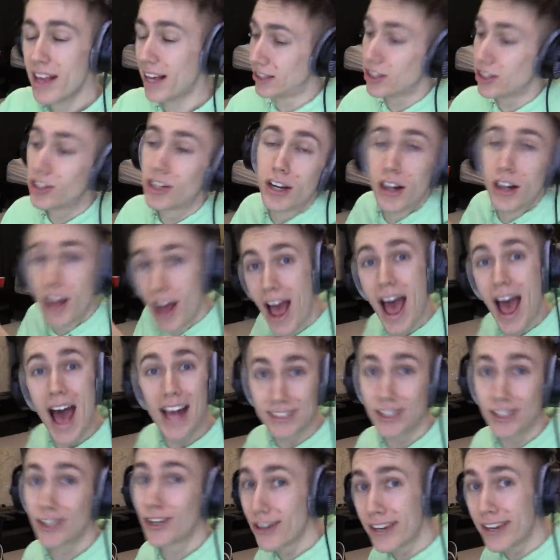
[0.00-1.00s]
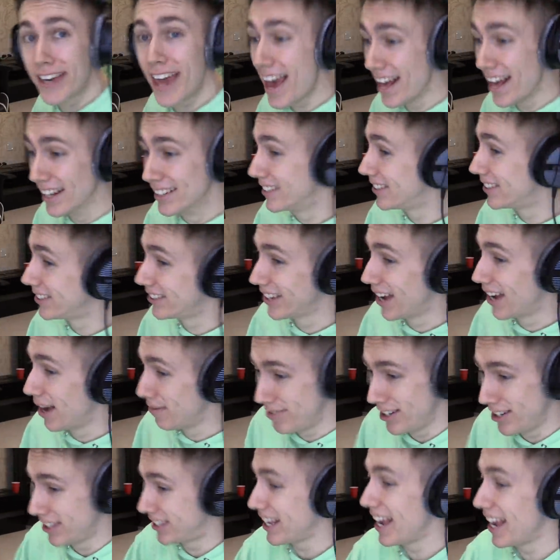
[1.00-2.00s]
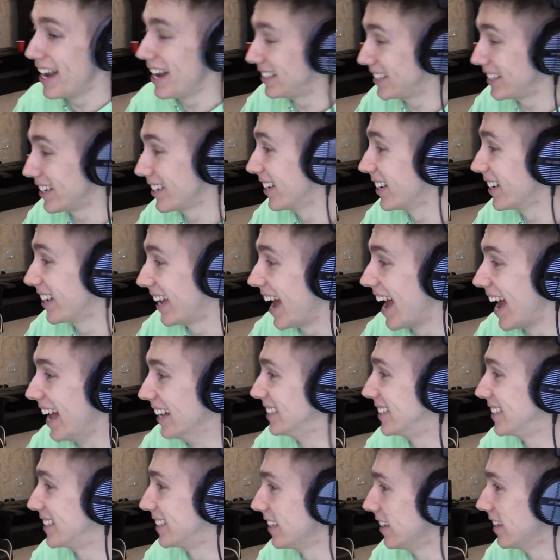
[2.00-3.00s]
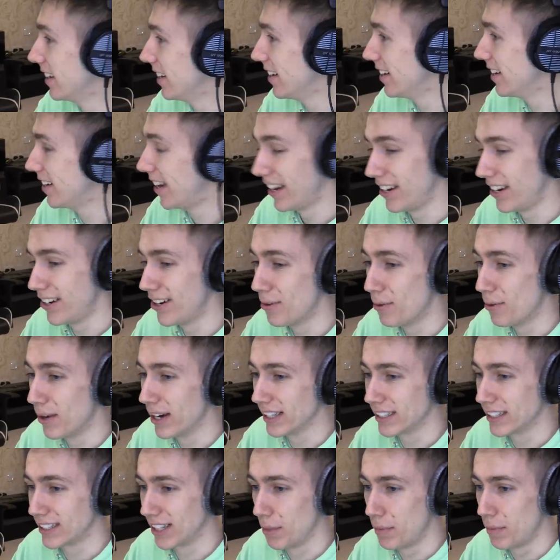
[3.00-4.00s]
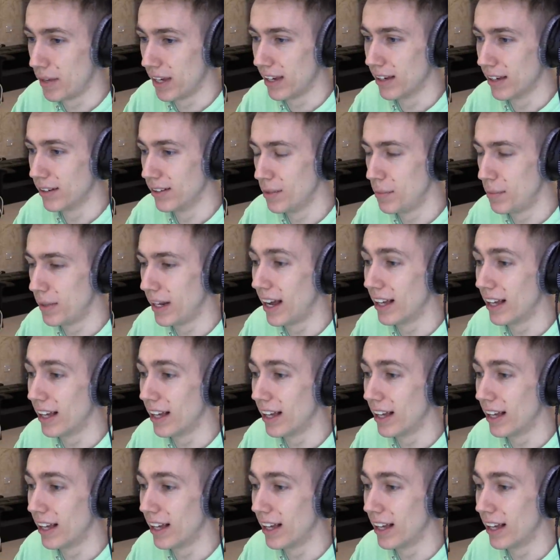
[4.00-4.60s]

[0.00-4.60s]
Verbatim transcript: That's a good. That's a good guess. I'm just saying that's a good guess. I don't know what it's gonna be. It'll, it'll be